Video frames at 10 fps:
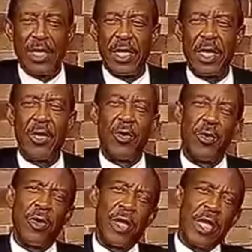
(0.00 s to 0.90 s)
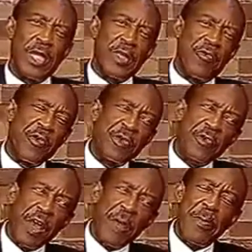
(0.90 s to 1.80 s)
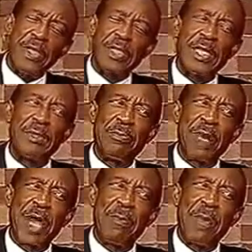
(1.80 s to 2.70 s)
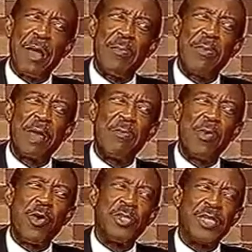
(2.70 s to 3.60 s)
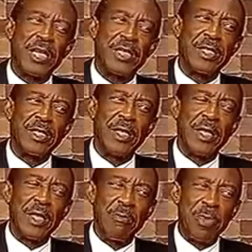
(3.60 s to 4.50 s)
you know the 55% black might make more sense mm -hmm.